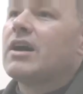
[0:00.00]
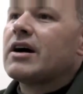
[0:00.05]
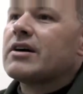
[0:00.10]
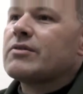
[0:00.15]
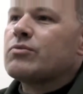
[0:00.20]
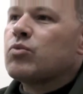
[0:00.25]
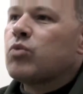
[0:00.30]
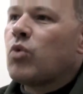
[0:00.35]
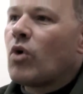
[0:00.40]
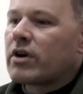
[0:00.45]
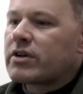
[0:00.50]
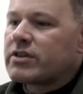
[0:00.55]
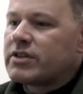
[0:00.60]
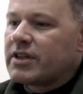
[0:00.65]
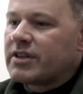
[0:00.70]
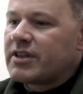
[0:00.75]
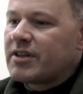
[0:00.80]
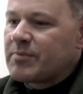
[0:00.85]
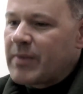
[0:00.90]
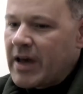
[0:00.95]
I
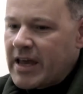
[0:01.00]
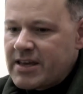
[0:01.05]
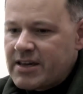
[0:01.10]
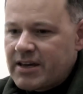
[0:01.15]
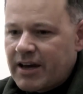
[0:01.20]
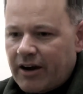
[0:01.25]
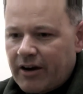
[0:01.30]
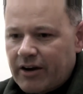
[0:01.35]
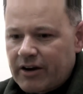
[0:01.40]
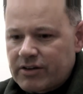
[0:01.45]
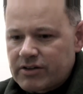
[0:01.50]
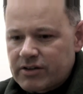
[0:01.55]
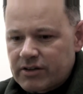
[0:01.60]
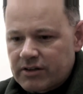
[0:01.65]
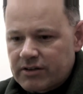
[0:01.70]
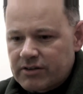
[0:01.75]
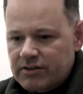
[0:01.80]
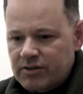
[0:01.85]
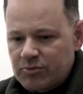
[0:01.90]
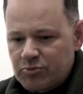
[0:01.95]
wanted the main
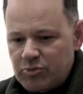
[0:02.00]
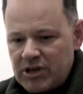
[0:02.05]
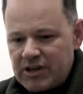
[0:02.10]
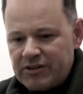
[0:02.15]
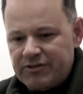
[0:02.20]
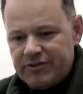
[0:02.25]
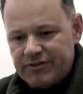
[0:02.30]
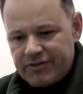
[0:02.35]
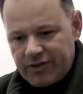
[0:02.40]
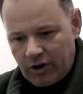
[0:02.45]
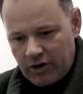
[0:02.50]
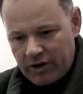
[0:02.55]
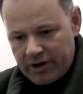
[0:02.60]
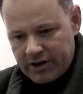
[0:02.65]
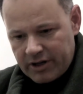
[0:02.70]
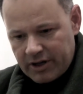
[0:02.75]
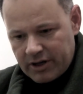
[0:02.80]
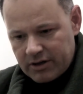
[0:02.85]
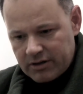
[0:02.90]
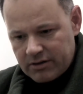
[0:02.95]
character to be a
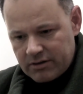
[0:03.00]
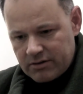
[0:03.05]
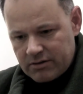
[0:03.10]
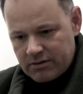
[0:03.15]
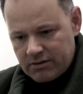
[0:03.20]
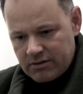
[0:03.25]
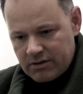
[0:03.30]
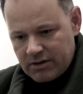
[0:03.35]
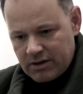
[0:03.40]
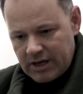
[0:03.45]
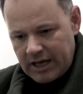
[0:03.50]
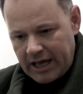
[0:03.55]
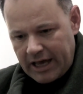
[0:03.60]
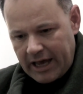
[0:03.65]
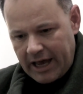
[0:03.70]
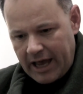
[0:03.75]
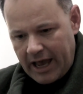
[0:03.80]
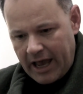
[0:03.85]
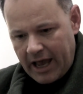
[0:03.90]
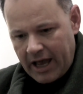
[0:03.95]
foreigner.
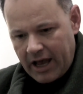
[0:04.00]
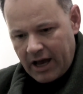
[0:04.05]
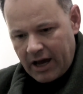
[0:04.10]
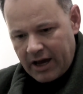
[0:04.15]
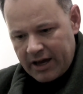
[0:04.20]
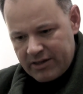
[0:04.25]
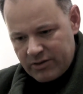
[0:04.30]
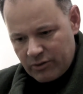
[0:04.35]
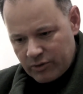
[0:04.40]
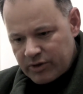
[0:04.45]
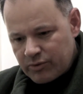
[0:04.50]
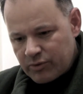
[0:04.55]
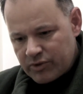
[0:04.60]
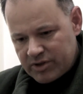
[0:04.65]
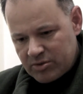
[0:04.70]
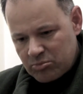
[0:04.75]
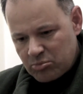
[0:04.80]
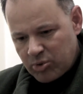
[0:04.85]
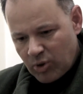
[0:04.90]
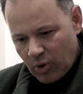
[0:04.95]
I thought it was
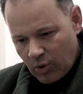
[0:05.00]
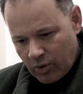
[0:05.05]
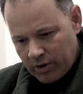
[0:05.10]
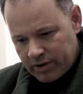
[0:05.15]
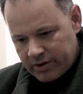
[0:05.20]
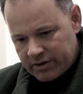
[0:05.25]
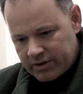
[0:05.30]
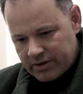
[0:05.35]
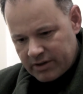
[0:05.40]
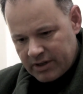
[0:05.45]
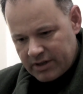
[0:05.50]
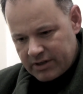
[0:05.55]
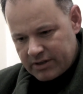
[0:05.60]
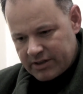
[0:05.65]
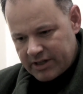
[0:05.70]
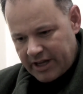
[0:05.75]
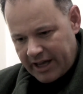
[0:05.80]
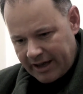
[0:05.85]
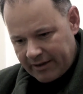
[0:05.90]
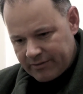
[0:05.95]
important
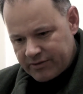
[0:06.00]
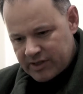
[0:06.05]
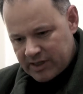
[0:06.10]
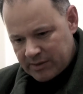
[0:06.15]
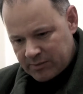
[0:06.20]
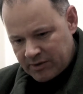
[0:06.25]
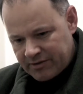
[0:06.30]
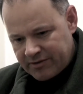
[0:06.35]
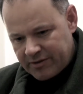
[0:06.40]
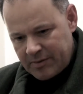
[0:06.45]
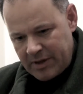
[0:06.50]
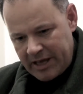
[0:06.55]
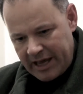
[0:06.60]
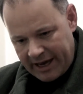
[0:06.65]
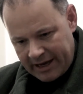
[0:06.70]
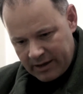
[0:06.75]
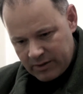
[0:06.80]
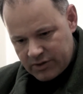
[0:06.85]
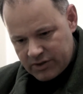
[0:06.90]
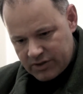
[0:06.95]
to have someone from the
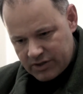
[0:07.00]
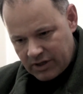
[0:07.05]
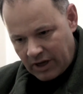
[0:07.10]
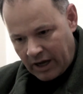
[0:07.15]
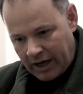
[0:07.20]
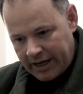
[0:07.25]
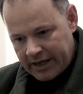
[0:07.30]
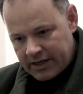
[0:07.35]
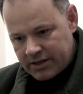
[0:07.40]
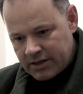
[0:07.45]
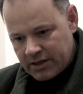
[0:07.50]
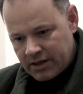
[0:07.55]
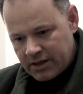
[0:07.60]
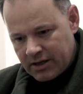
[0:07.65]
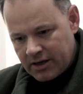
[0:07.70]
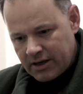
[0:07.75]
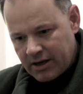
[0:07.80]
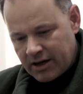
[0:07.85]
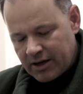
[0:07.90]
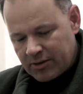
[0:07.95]
outside
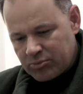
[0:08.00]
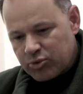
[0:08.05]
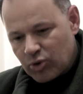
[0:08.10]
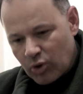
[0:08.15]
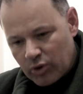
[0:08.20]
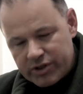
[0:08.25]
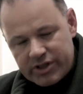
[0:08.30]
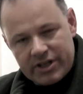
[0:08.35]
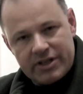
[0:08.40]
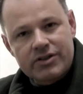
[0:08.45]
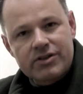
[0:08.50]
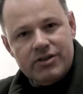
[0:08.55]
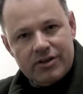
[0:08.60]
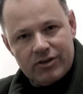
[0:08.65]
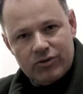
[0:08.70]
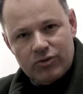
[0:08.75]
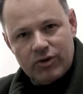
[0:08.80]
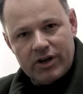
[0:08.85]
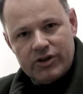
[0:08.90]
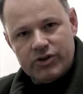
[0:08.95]
brought into
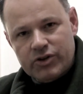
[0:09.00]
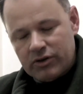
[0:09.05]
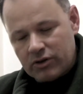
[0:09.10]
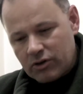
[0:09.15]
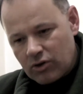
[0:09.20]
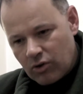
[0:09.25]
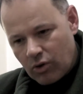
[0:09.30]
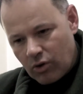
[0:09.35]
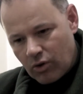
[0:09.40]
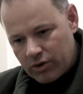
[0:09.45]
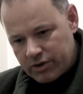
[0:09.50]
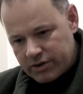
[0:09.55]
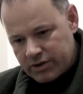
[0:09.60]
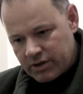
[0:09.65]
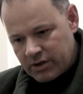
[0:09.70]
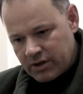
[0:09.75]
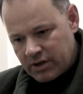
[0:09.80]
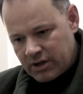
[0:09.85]
the Russian court.